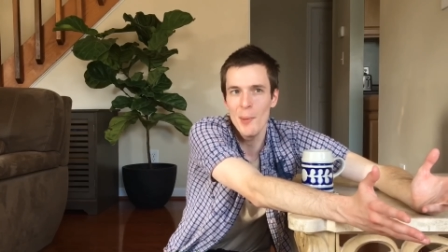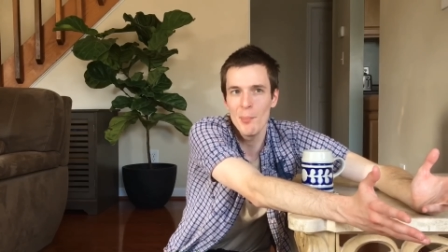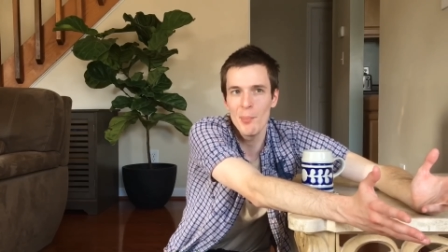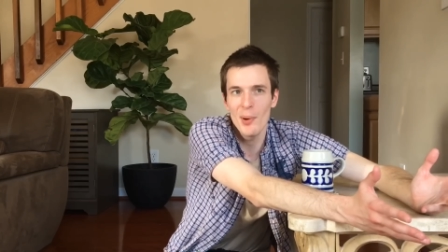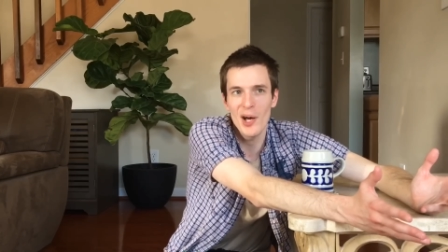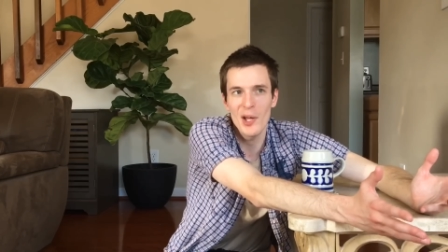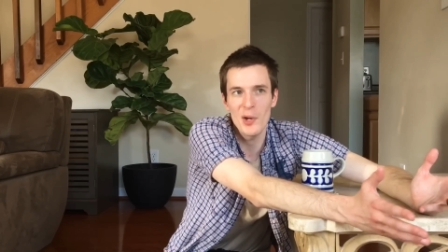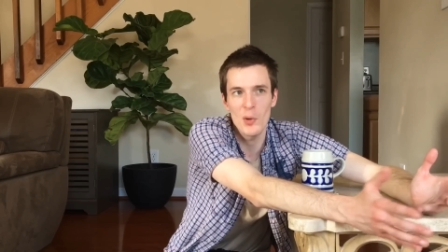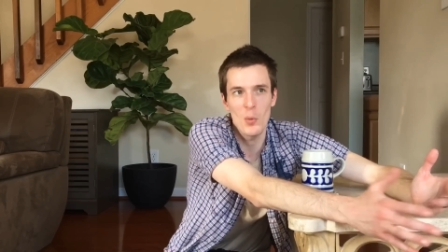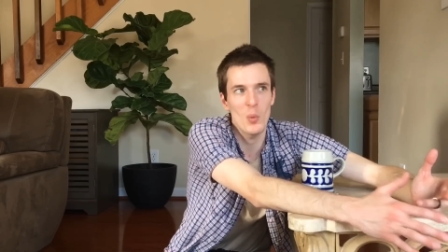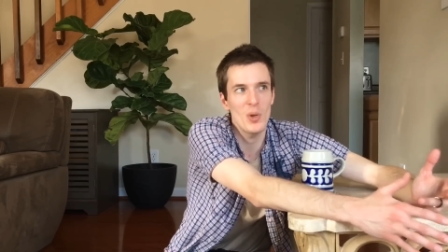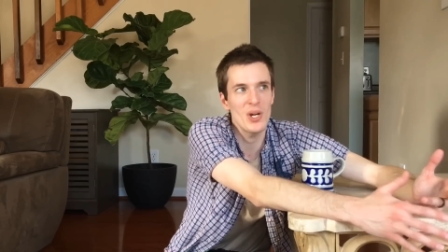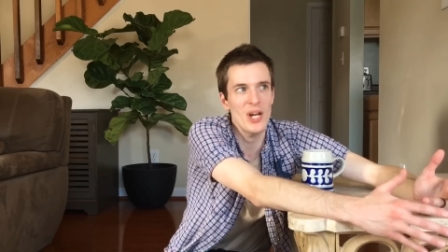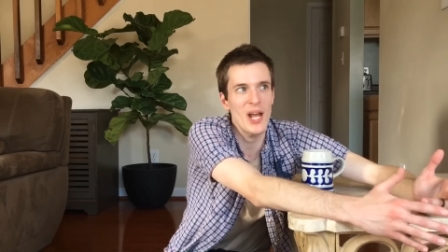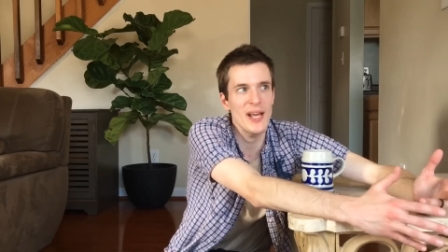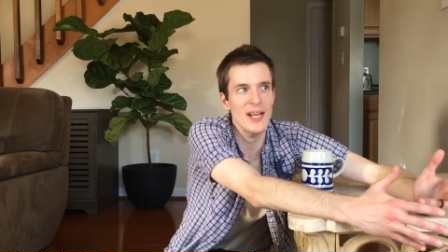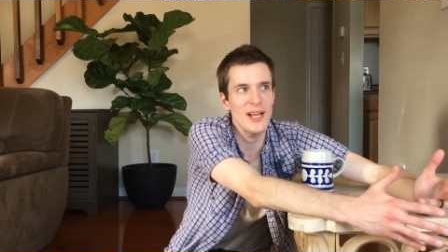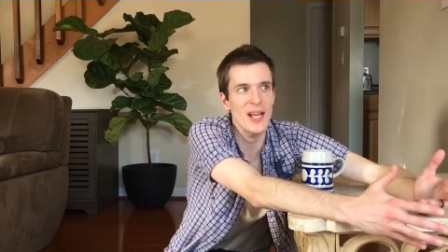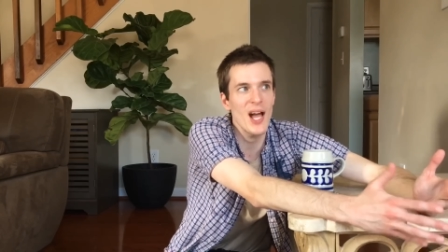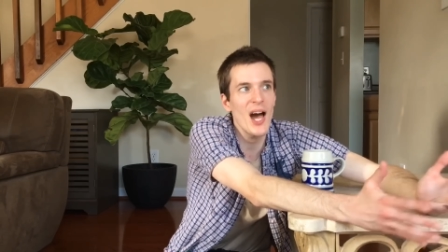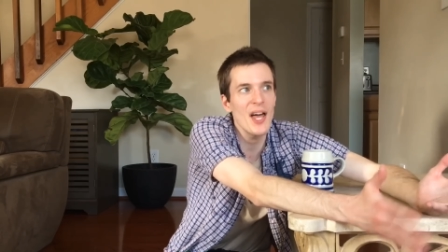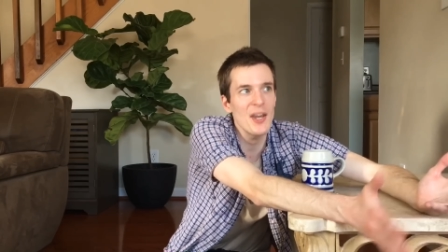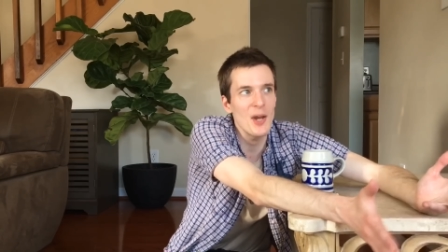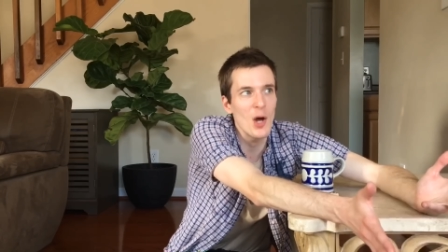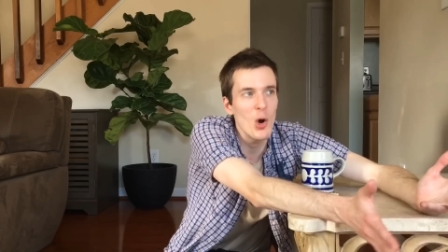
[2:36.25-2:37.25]
but when I
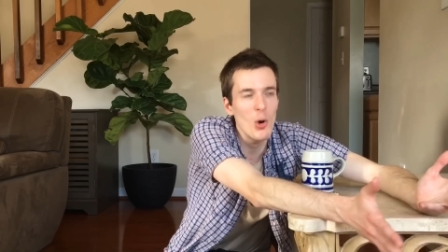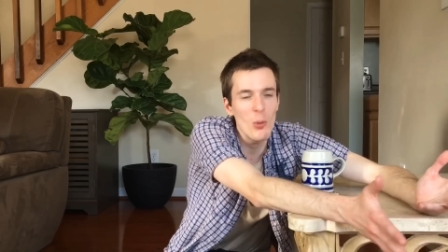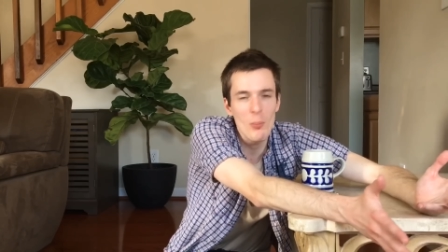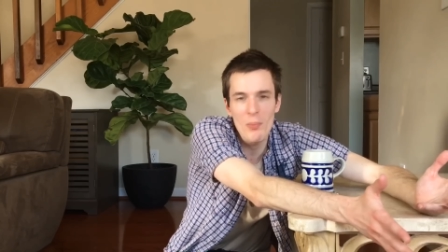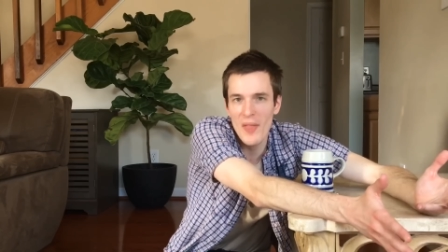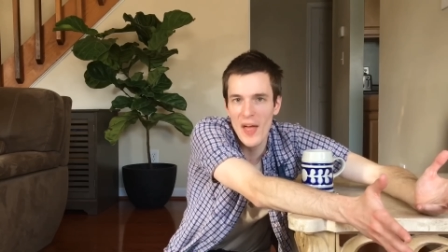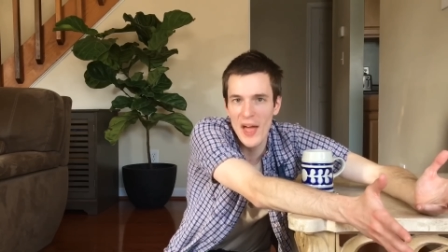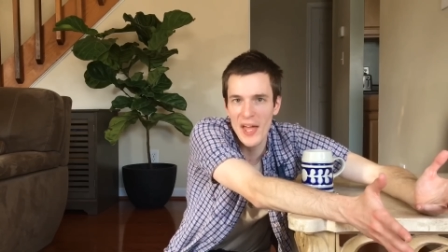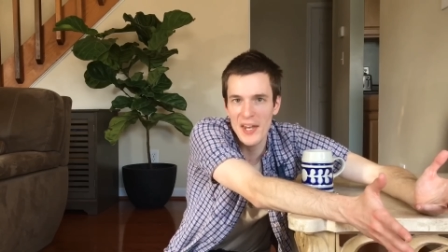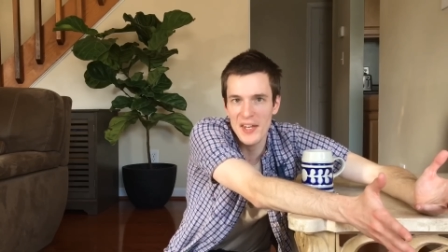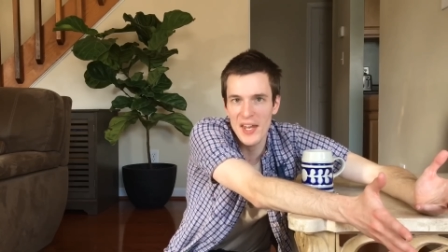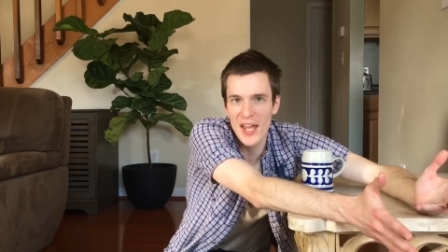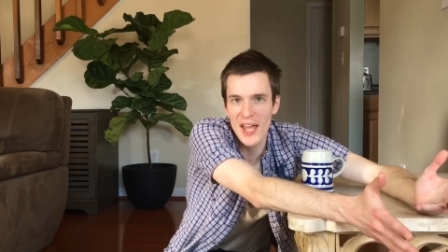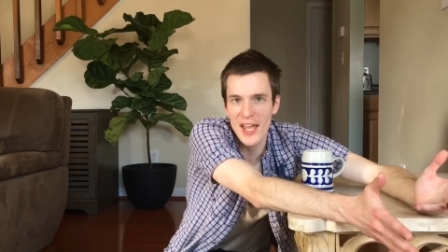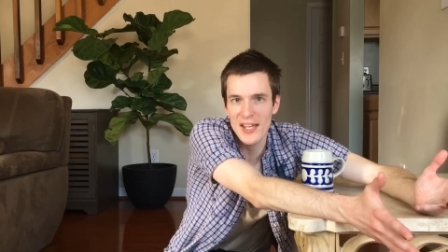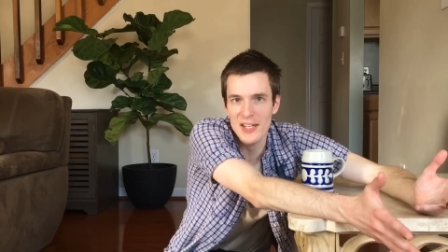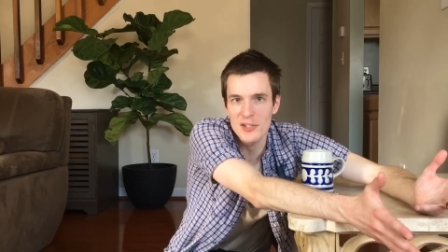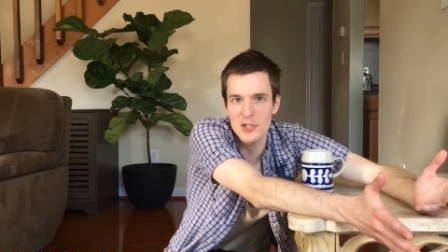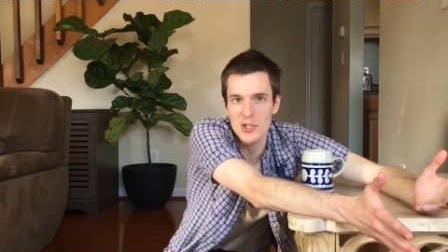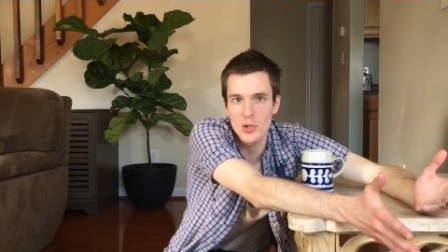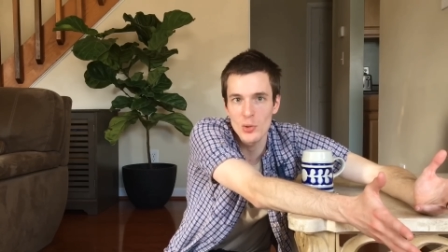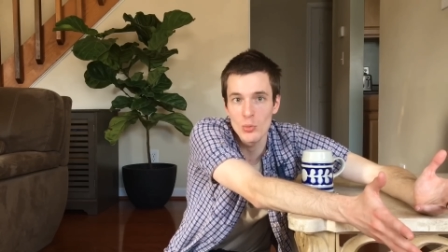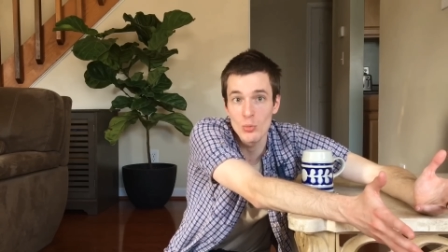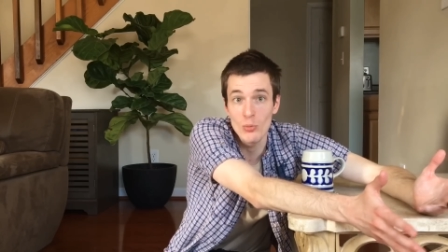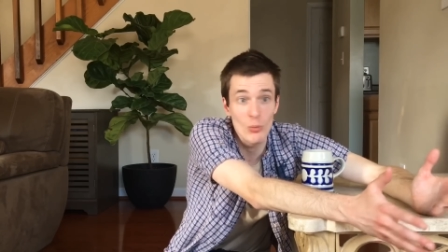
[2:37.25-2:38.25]
got home that day
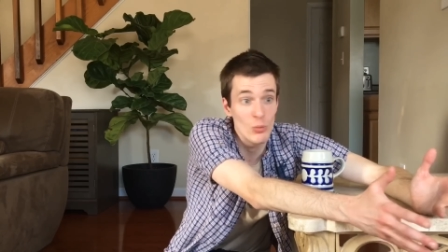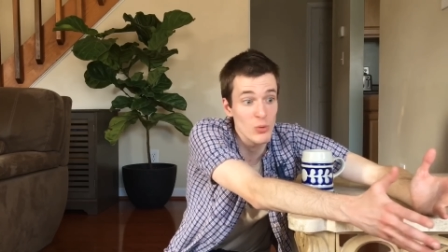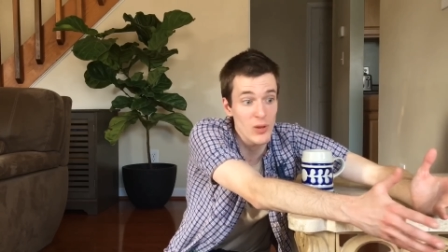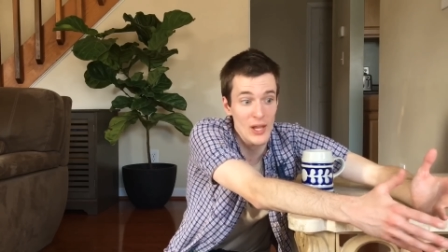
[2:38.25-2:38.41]
to